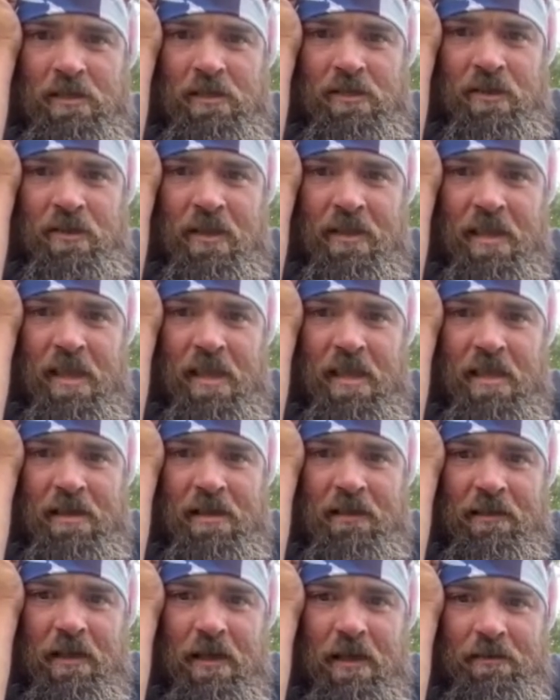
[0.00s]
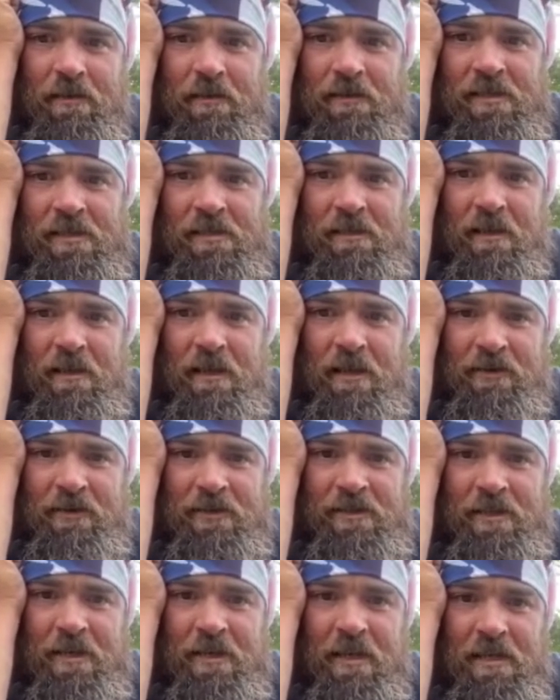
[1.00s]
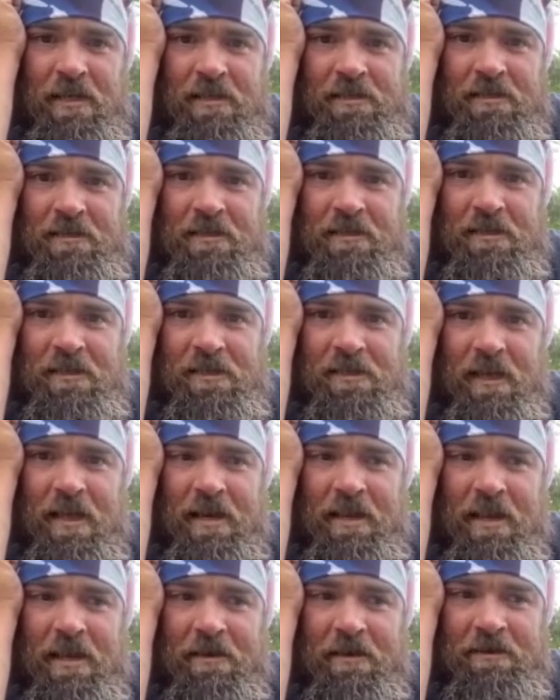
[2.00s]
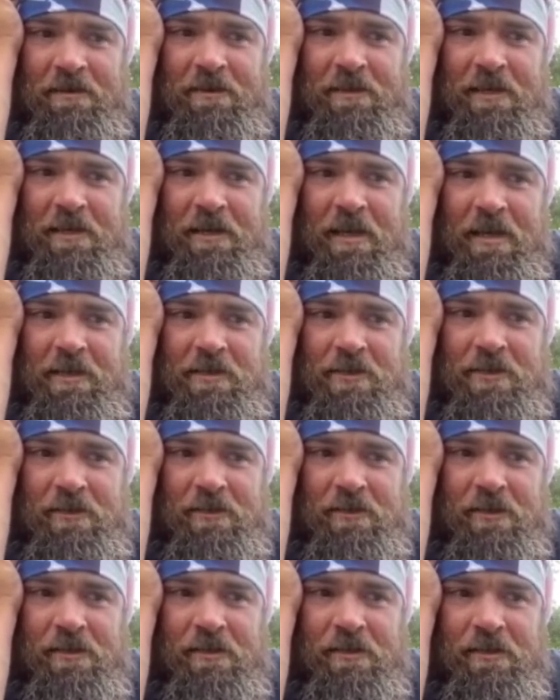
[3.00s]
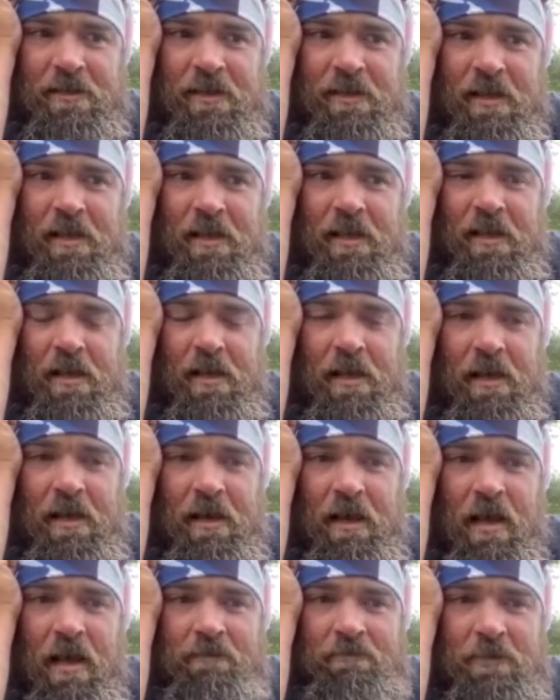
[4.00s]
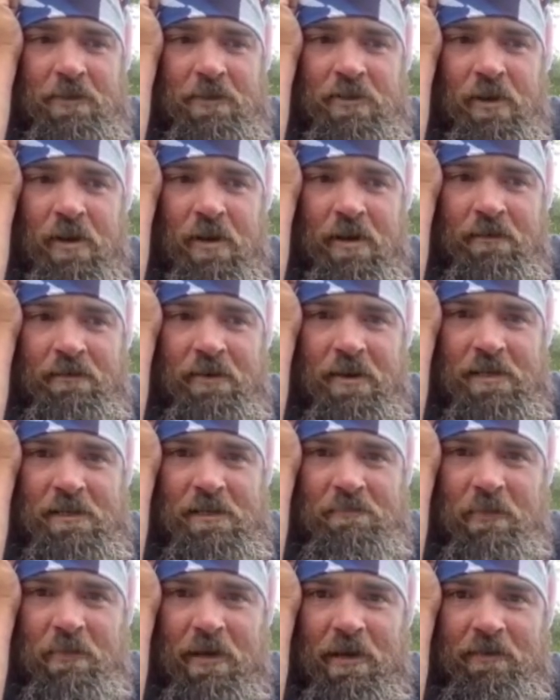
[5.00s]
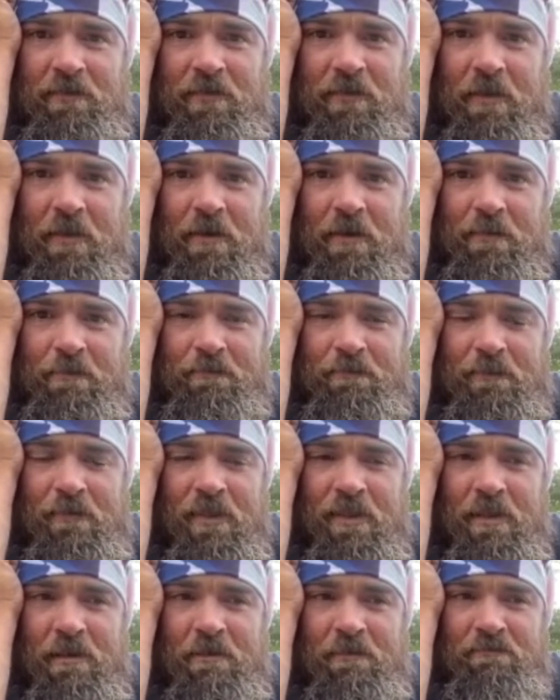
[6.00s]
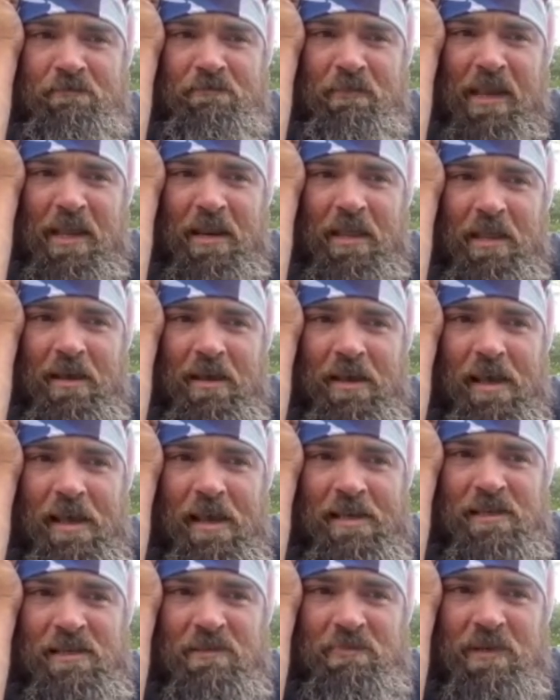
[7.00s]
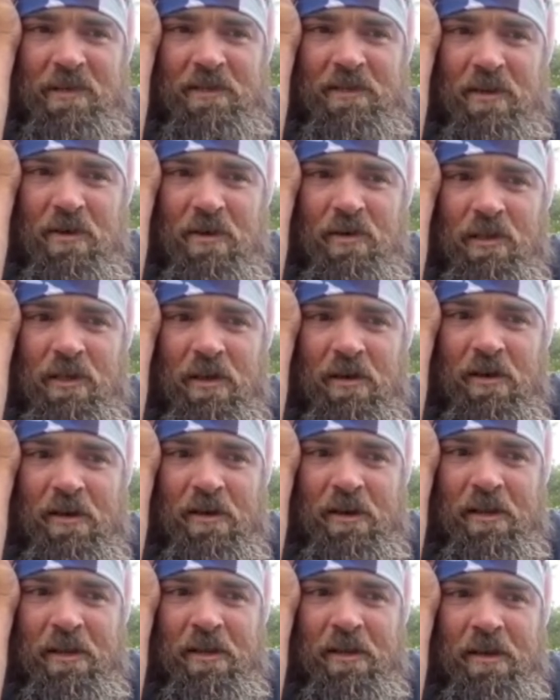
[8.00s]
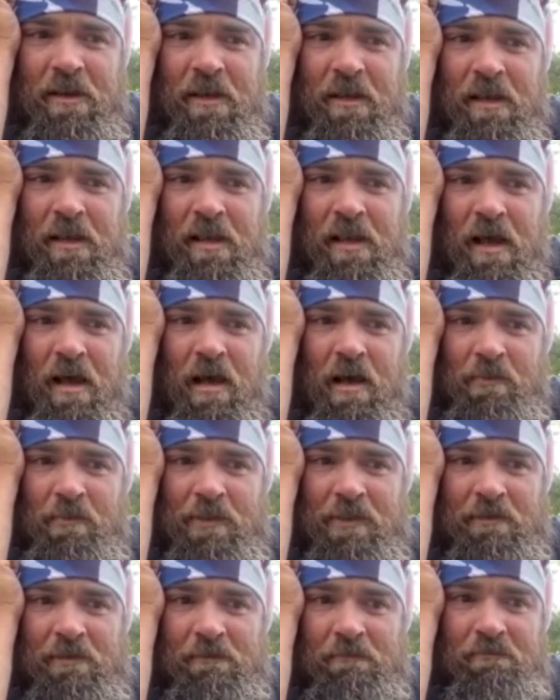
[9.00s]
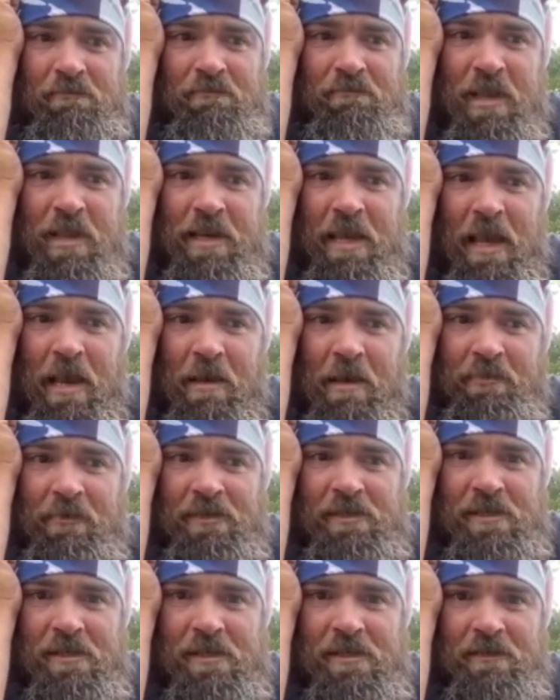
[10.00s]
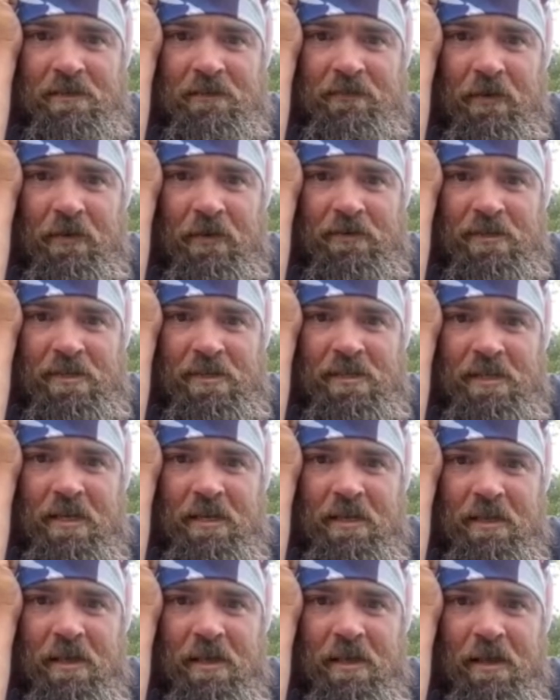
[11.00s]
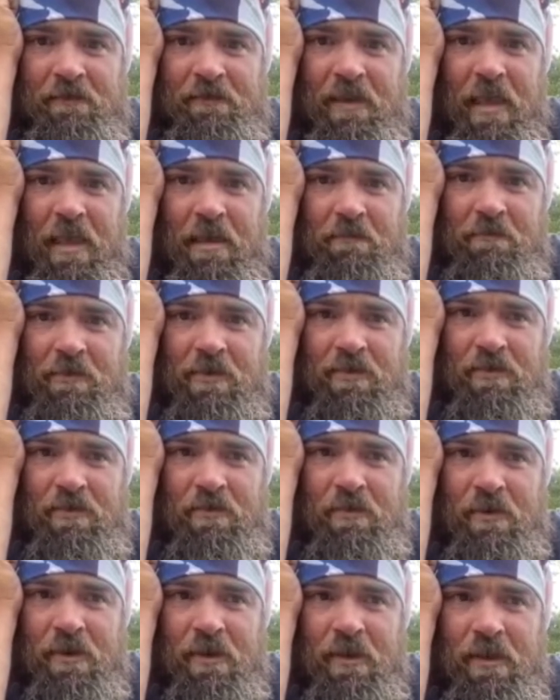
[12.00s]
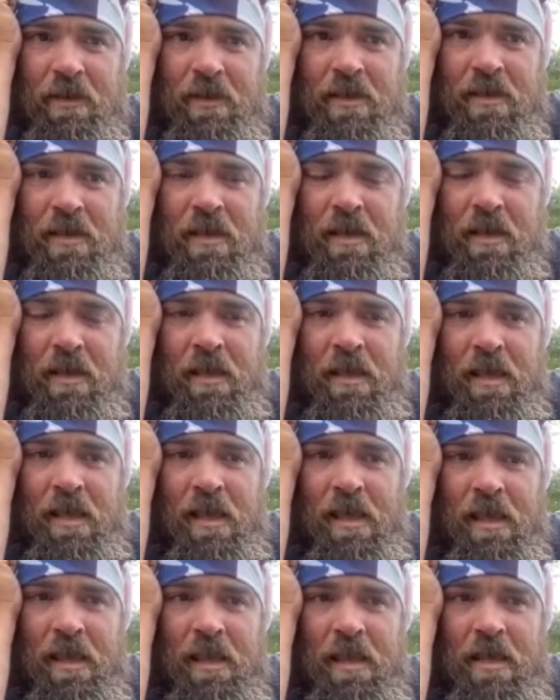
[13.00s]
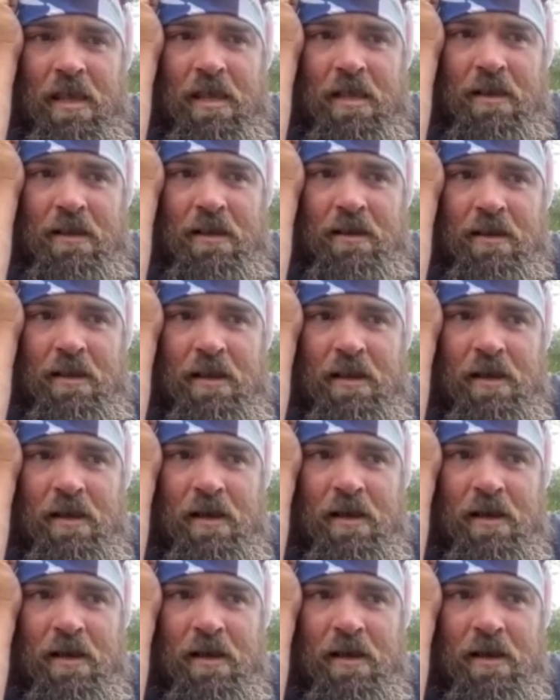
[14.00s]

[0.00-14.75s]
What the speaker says: So they take a lot of this inner city kids in Cincinnati out into nature, and I've been trying to raise money for them. The media hasn't been totally on it, but Minneapolis is the first city that I've came to really, and